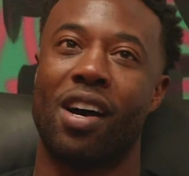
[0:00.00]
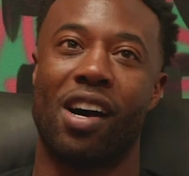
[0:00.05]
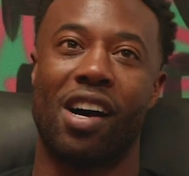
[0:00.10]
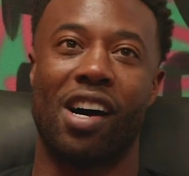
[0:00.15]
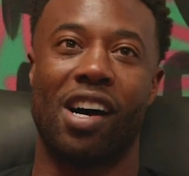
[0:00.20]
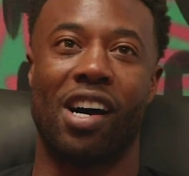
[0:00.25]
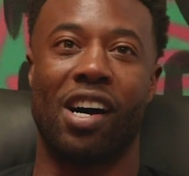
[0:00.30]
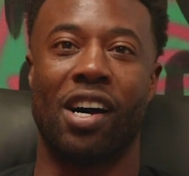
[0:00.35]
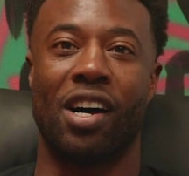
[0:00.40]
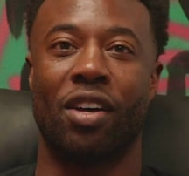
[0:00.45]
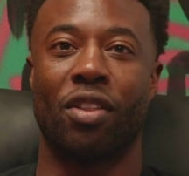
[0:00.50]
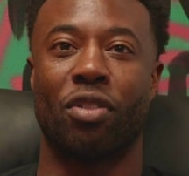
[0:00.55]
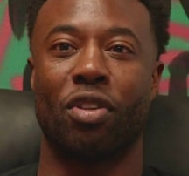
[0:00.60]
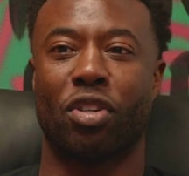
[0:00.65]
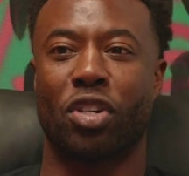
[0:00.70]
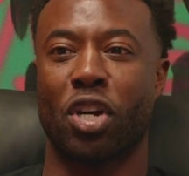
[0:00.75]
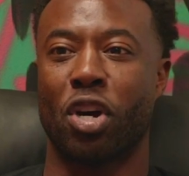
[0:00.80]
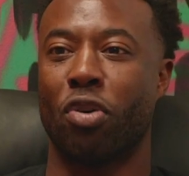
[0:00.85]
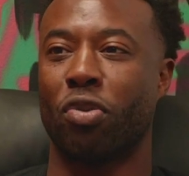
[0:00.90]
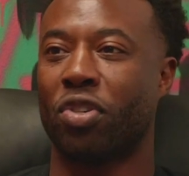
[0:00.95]

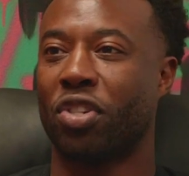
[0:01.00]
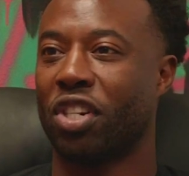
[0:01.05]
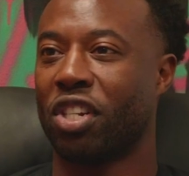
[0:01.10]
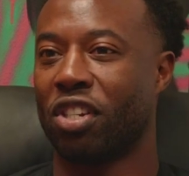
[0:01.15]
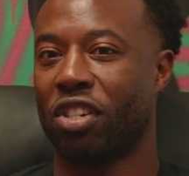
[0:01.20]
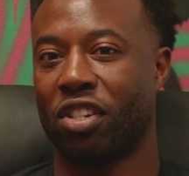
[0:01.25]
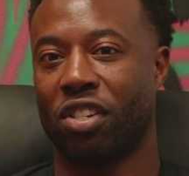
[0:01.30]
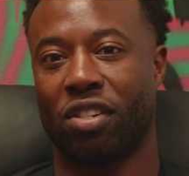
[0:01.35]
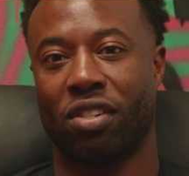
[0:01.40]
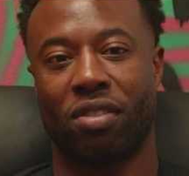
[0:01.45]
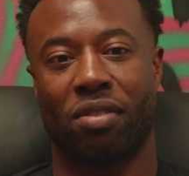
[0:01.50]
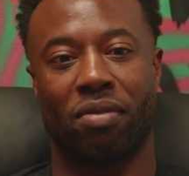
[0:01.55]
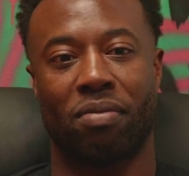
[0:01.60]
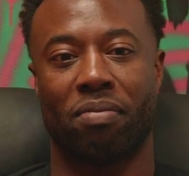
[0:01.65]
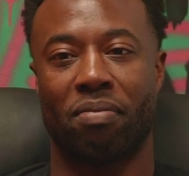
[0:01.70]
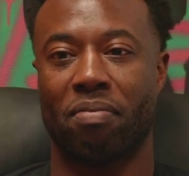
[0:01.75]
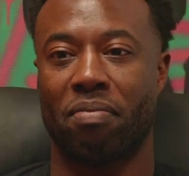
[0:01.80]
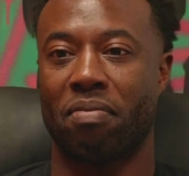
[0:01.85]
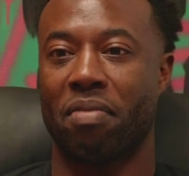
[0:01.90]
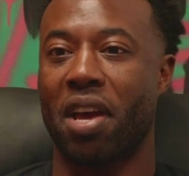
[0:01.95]
The
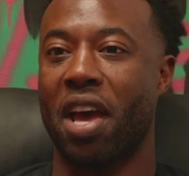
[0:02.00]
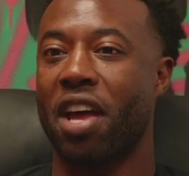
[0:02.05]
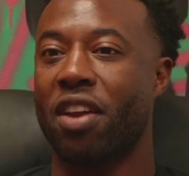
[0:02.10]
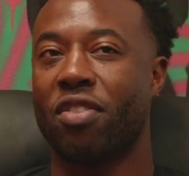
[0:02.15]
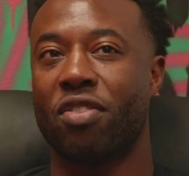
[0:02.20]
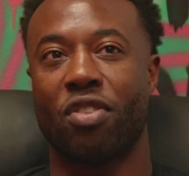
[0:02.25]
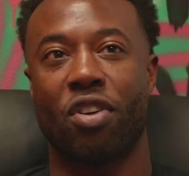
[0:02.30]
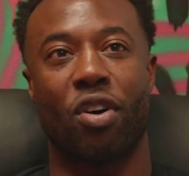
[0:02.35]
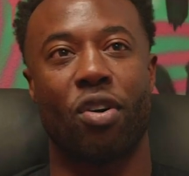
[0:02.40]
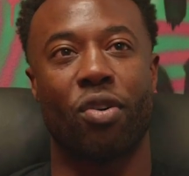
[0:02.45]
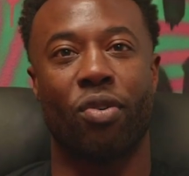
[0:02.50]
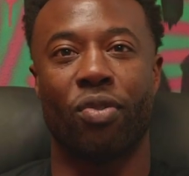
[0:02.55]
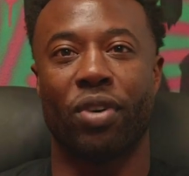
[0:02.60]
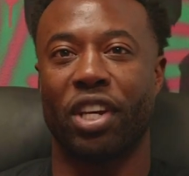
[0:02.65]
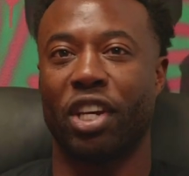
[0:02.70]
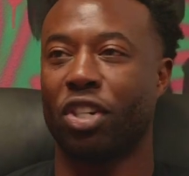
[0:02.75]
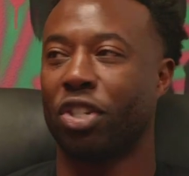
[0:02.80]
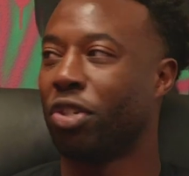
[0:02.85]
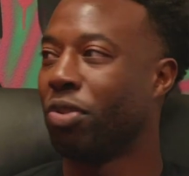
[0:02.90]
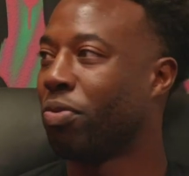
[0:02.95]
coaches had no
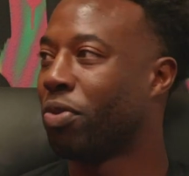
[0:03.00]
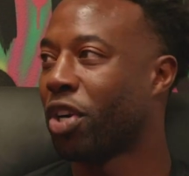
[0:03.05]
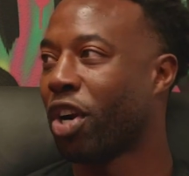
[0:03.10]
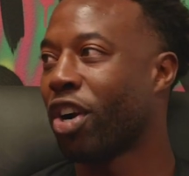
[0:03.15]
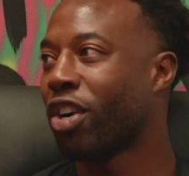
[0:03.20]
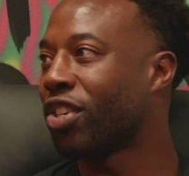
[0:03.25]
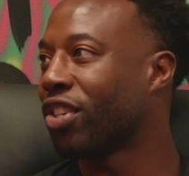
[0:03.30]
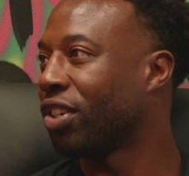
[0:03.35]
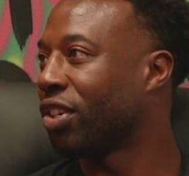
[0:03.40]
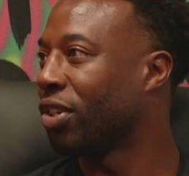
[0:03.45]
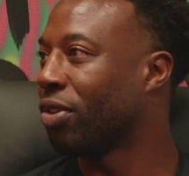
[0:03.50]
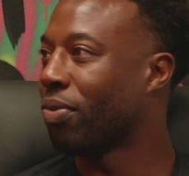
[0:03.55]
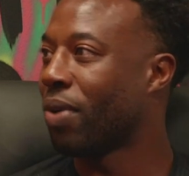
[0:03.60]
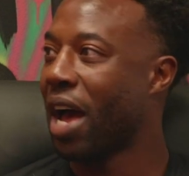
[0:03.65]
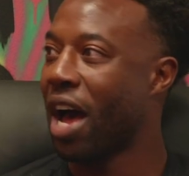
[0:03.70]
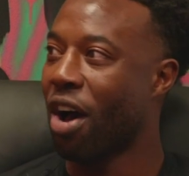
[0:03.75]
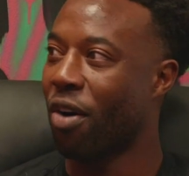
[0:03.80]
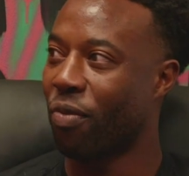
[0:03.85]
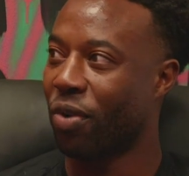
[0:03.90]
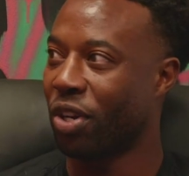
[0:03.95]
issue cursing you
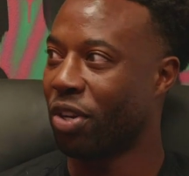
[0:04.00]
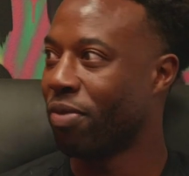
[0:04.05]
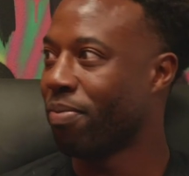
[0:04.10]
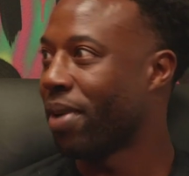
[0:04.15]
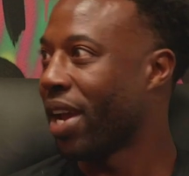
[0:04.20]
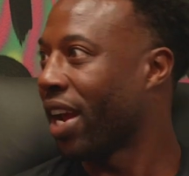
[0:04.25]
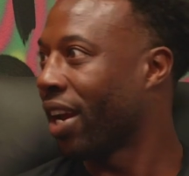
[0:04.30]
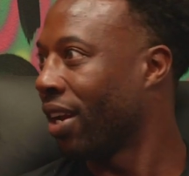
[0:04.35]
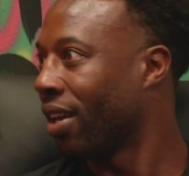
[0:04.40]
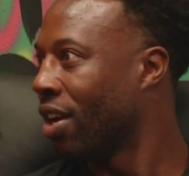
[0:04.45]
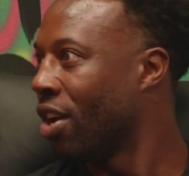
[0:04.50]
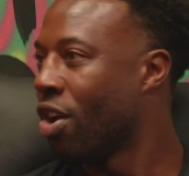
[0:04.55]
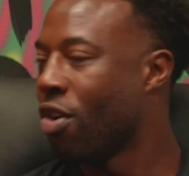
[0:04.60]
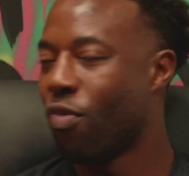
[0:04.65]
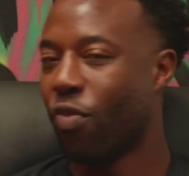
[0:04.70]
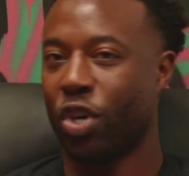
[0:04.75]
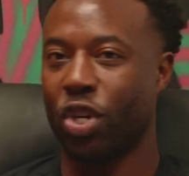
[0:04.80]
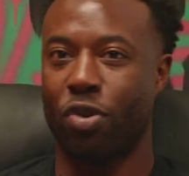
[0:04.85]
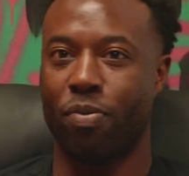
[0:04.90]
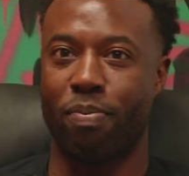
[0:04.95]
out when you
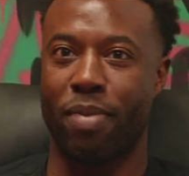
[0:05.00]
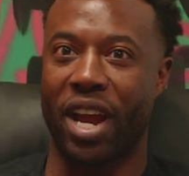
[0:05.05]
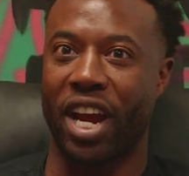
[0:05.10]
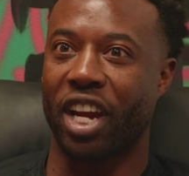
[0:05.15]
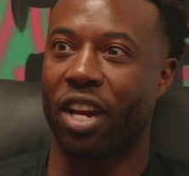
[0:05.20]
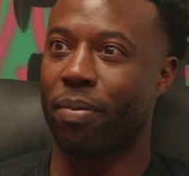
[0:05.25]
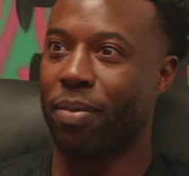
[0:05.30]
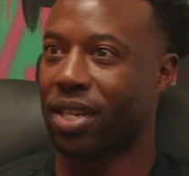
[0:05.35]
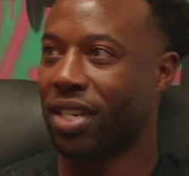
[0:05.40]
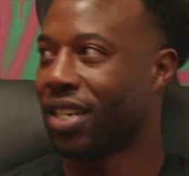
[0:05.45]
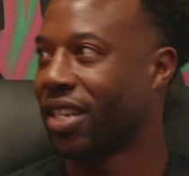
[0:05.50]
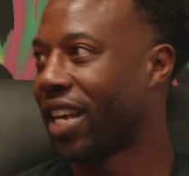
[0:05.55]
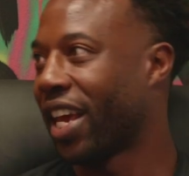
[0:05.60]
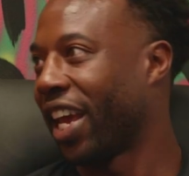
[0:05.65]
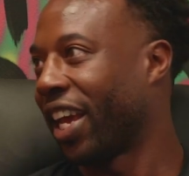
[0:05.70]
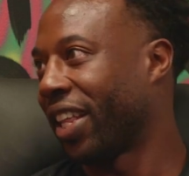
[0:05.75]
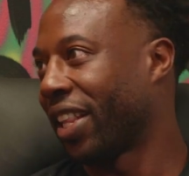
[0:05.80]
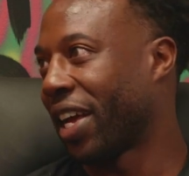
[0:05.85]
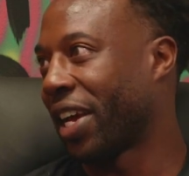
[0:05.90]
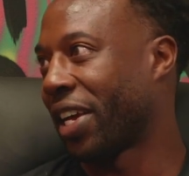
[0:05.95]
made a
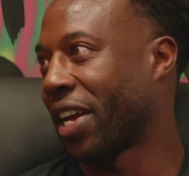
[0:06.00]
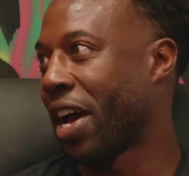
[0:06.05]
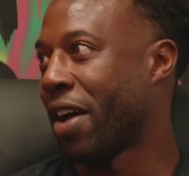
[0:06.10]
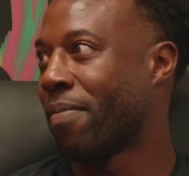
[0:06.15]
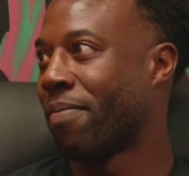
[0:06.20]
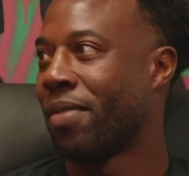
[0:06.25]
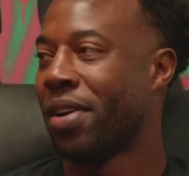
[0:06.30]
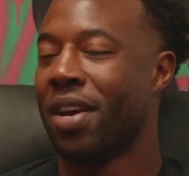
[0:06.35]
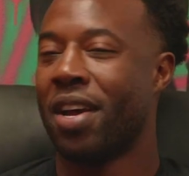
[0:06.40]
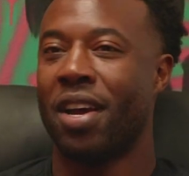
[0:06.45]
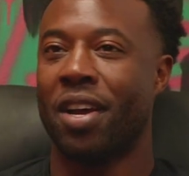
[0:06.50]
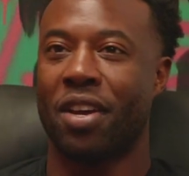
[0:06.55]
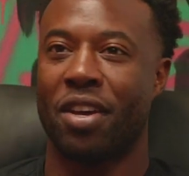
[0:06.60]
mistake. Like I